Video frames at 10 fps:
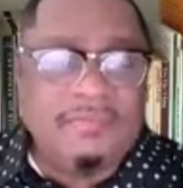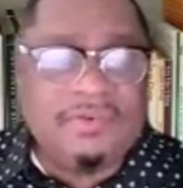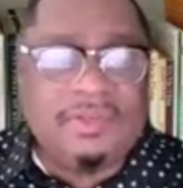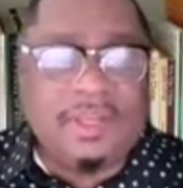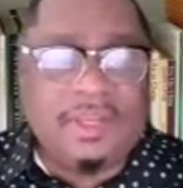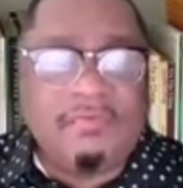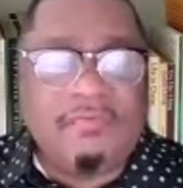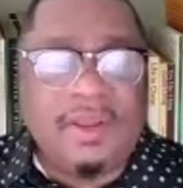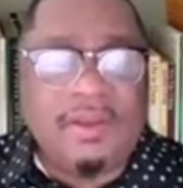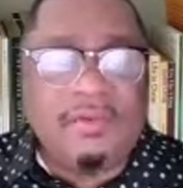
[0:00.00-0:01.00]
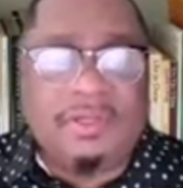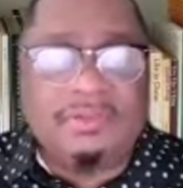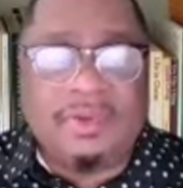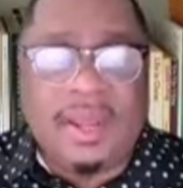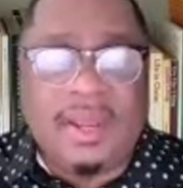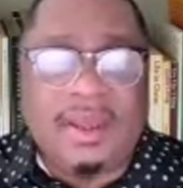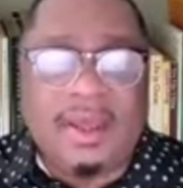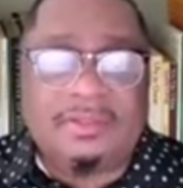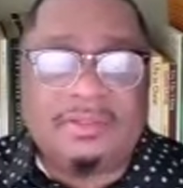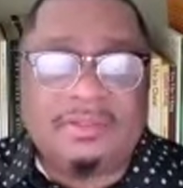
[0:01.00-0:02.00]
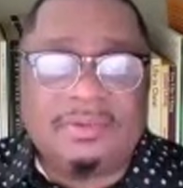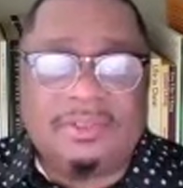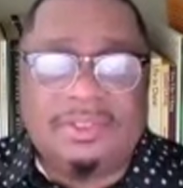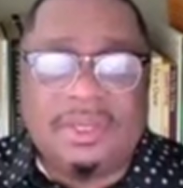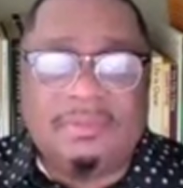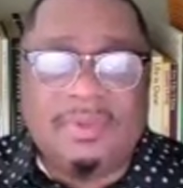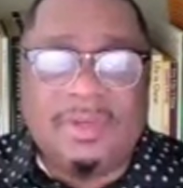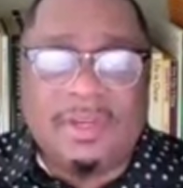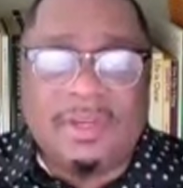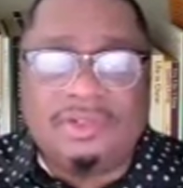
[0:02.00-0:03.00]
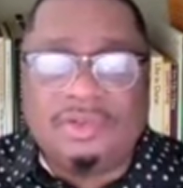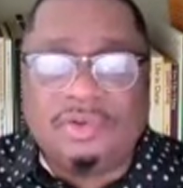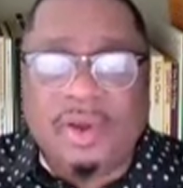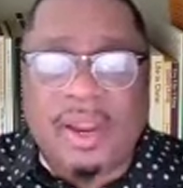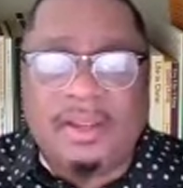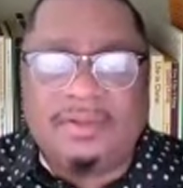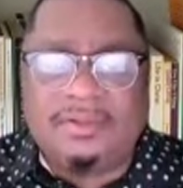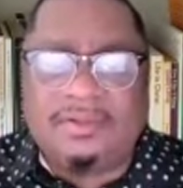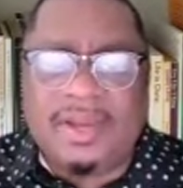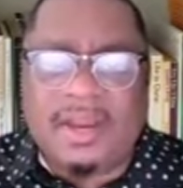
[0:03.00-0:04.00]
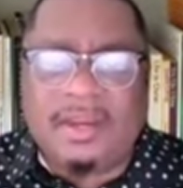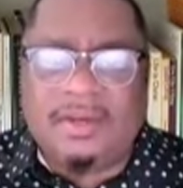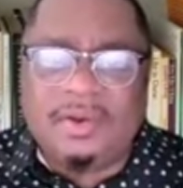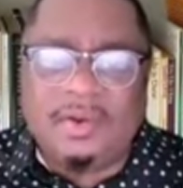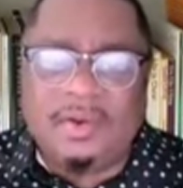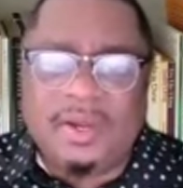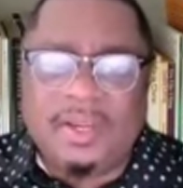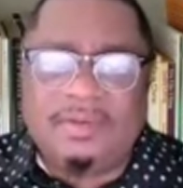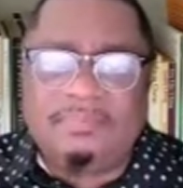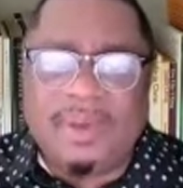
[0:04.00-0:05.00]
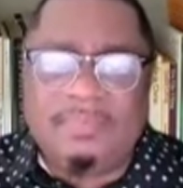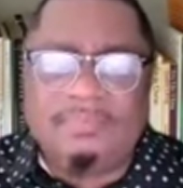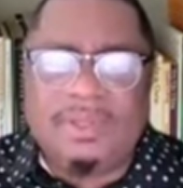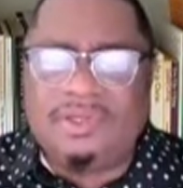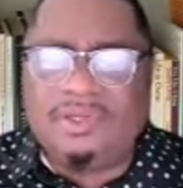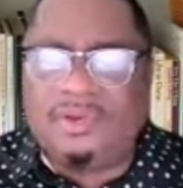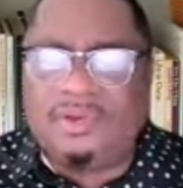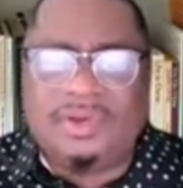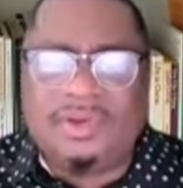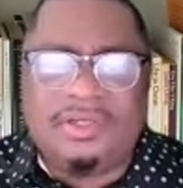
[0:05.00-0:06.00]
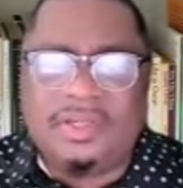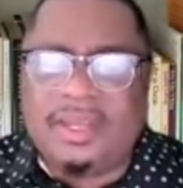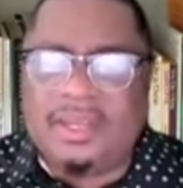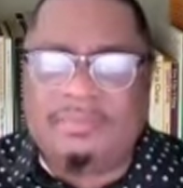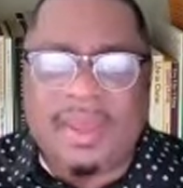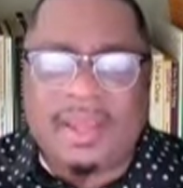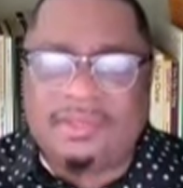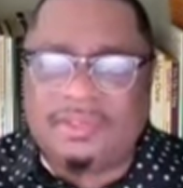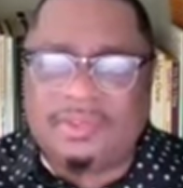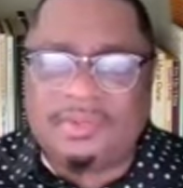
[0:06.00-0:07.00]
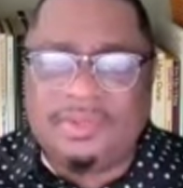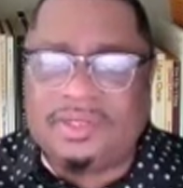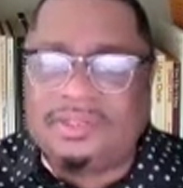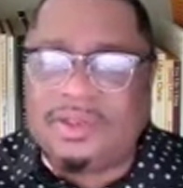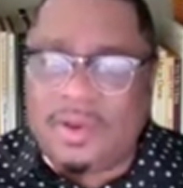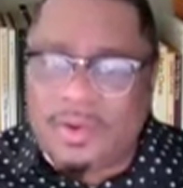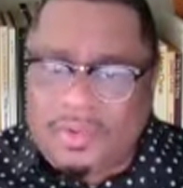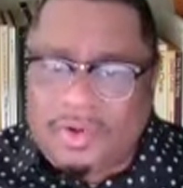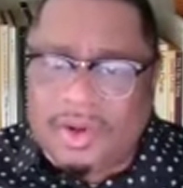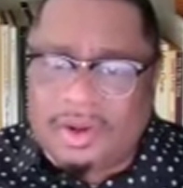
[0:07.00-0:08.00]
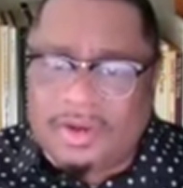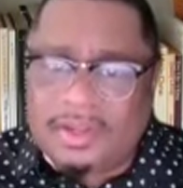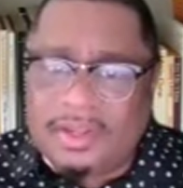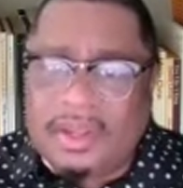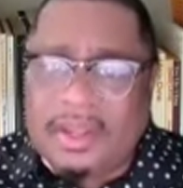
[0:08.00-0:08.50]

If you see your fellow Israelite ox or sheep straying, do not ignore it, but be sure to take it back to its owner.